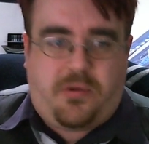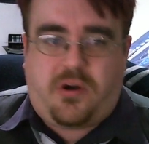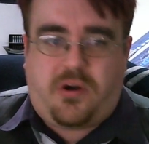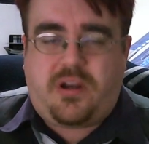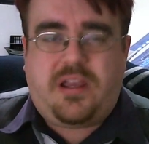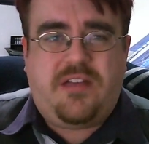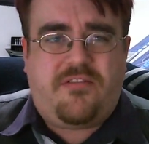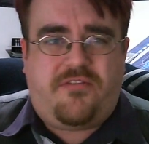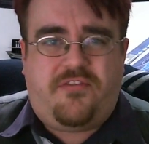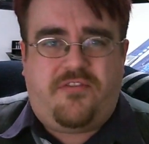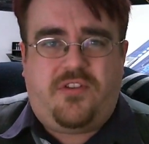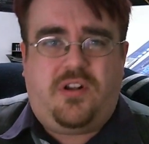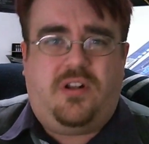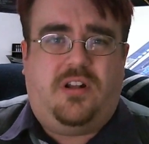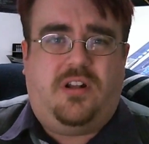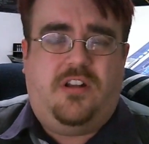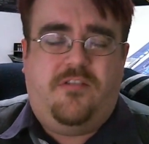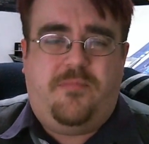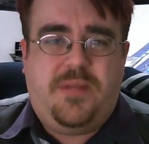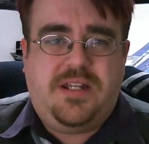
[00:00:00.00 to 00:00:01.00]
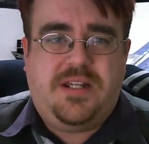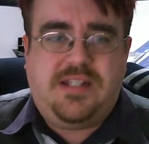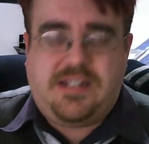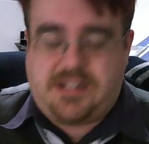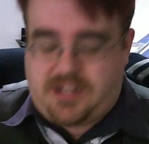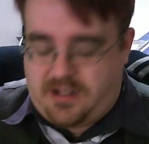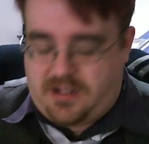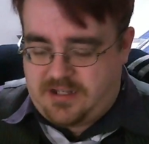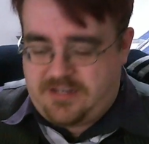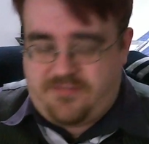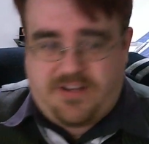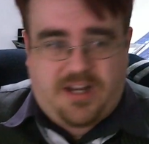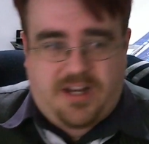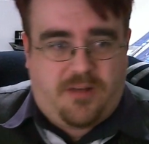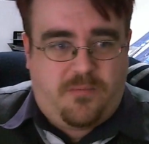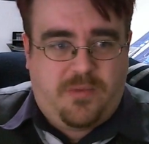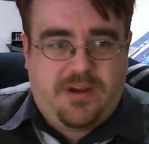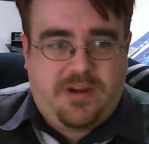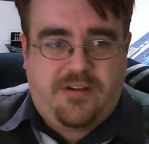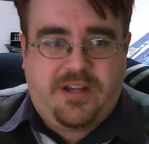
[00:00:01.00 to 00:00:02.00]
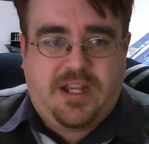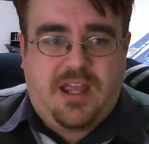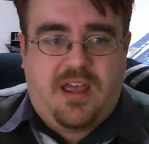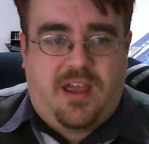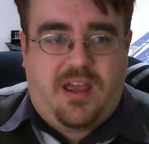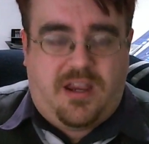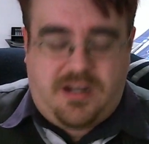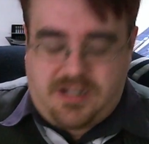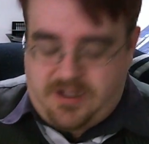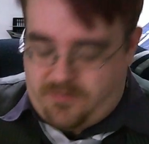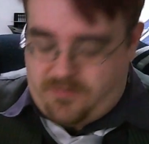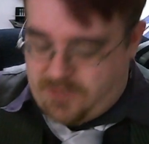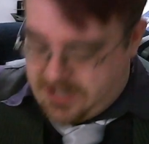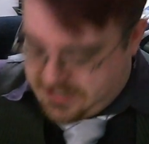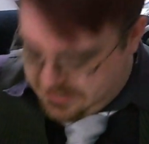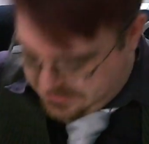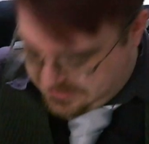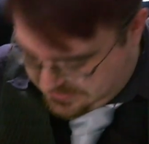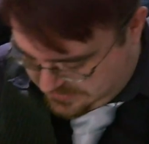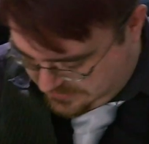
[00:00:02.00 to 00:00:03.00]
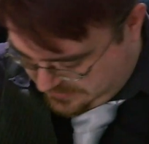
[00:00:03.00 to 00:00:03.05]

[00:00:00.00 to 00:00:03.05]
pocket full of business cards. In fact, I usually wear this.